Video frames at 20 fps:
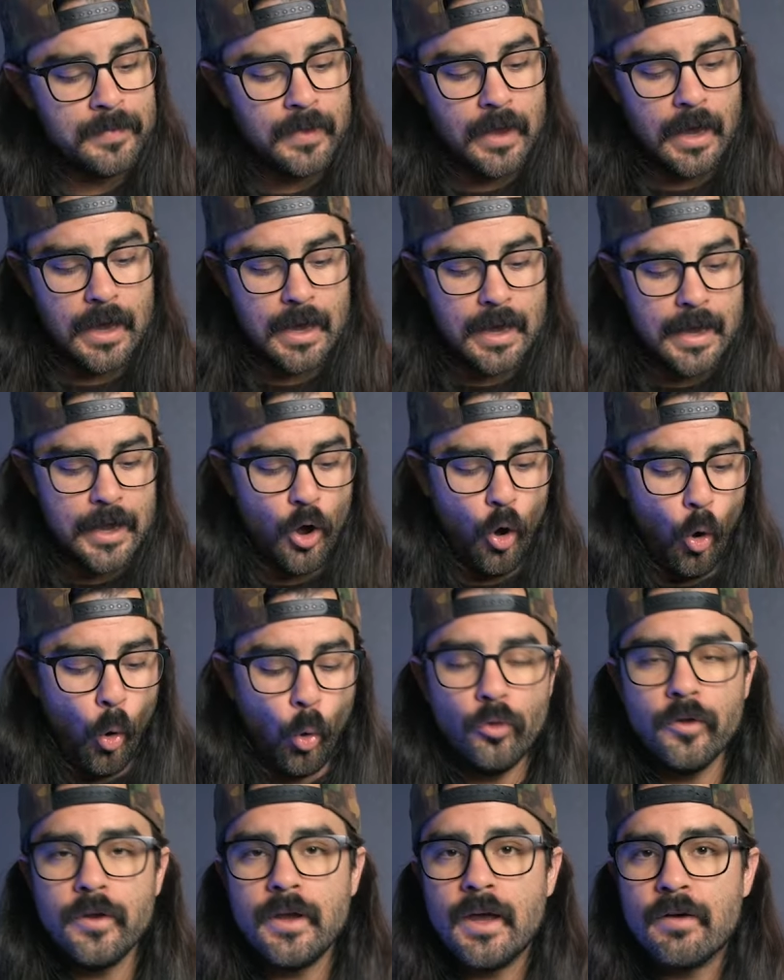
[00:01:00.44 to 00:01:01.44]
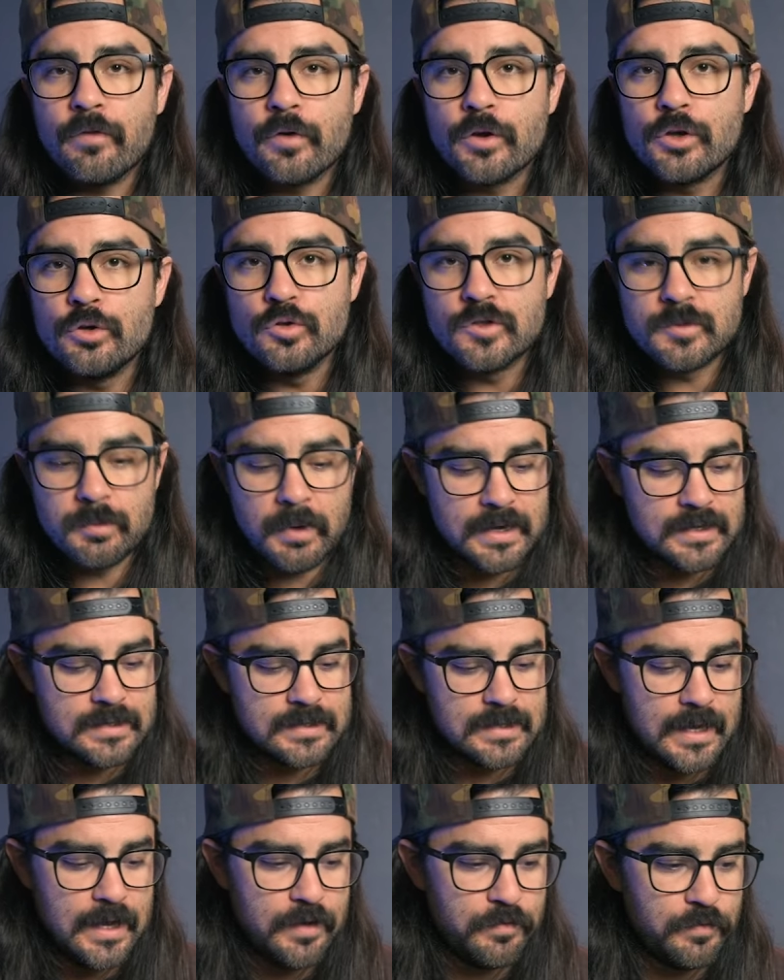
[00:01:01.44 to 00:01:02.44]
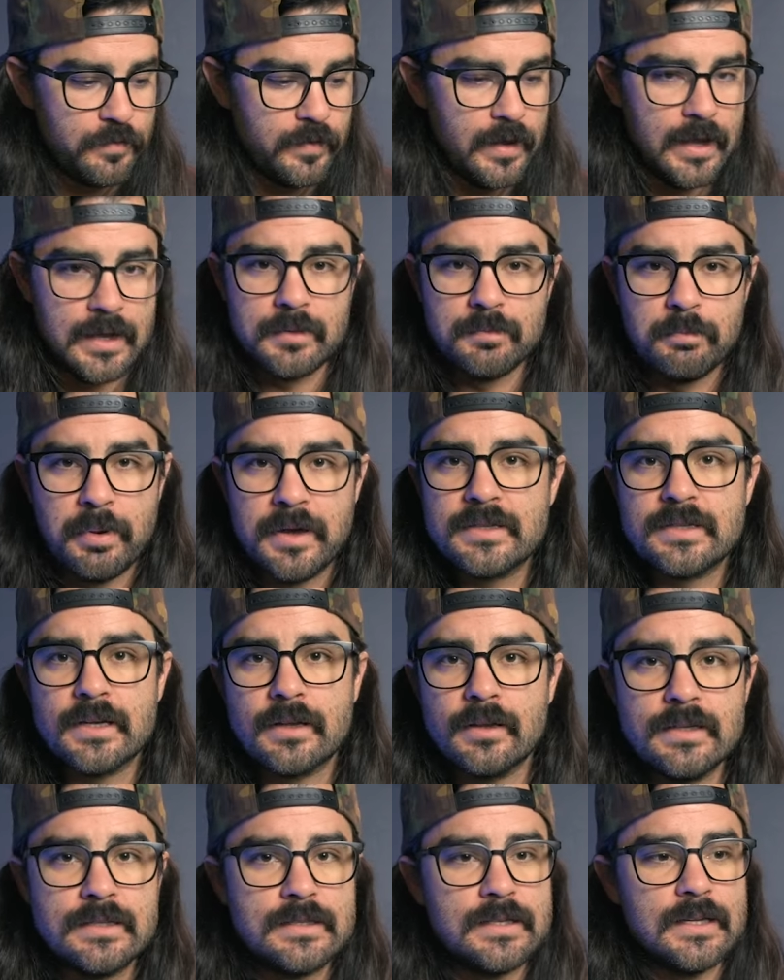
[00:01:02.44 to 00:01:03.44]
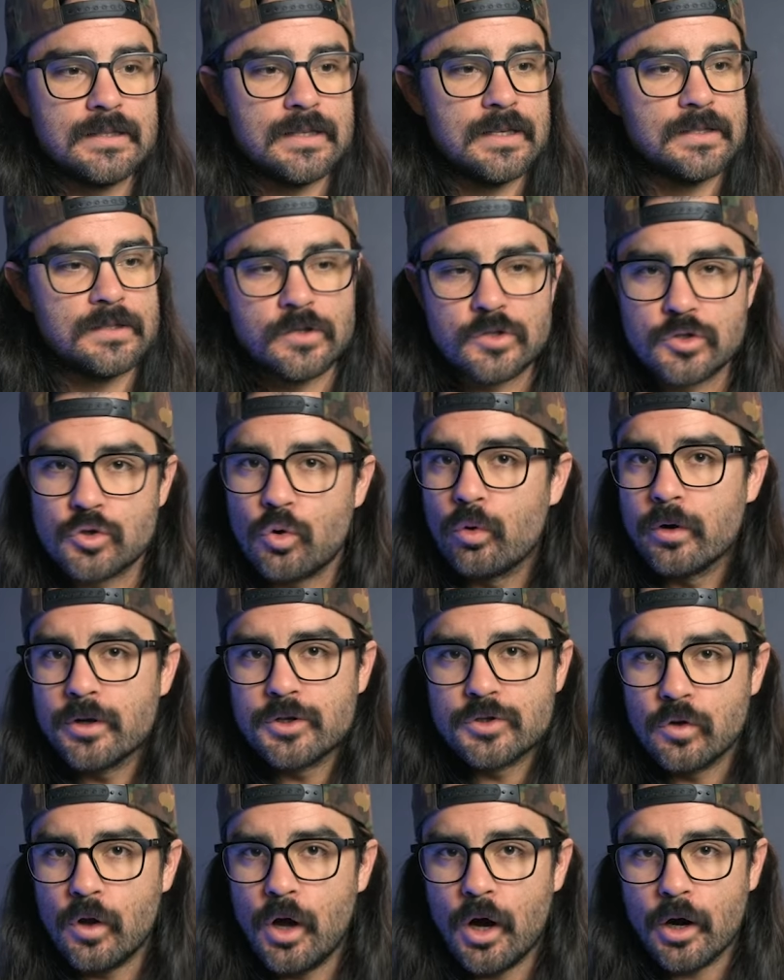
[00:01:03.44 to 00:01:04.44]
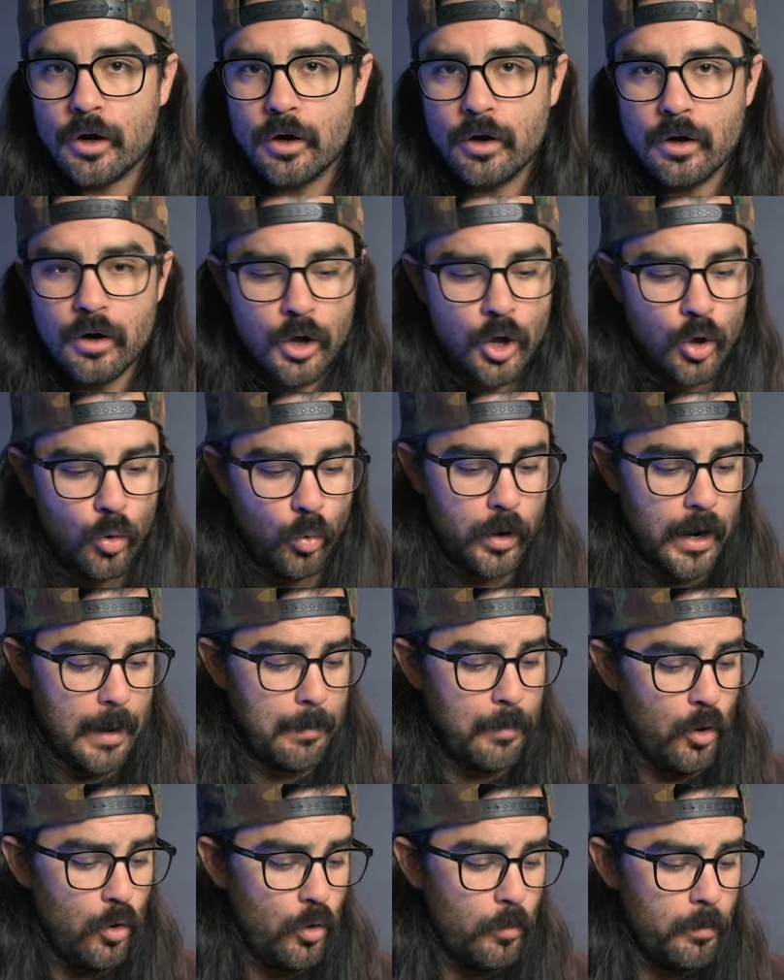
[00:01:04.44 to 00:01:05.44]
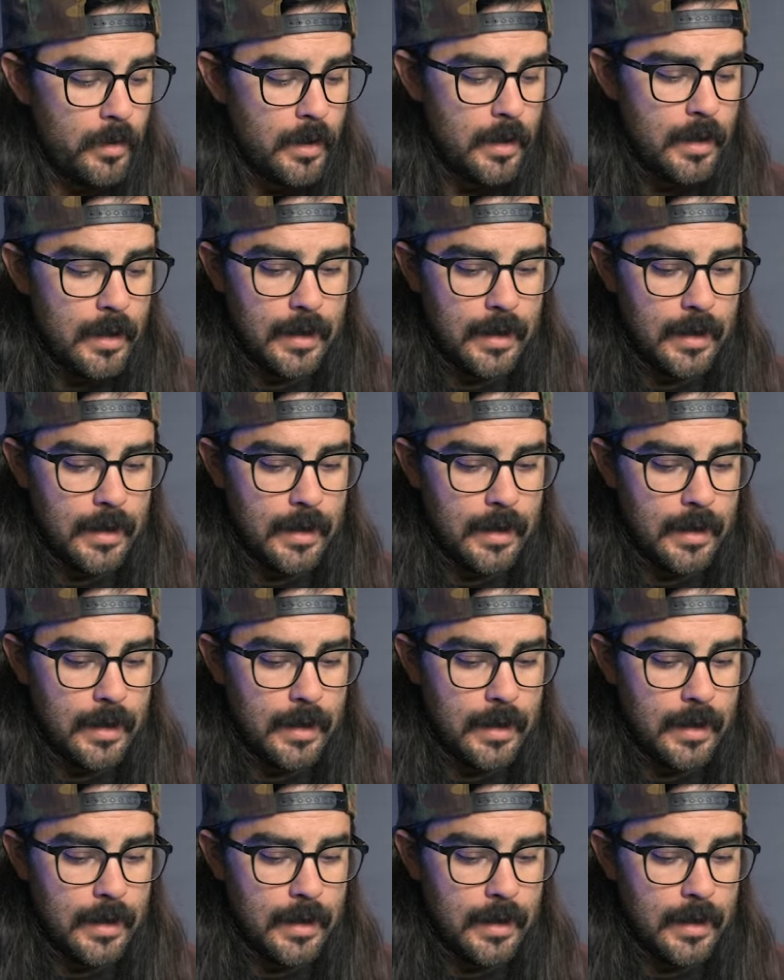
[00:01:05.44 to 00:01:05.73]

I only ever use my safe. It basically sits as a storage locker when I'm home.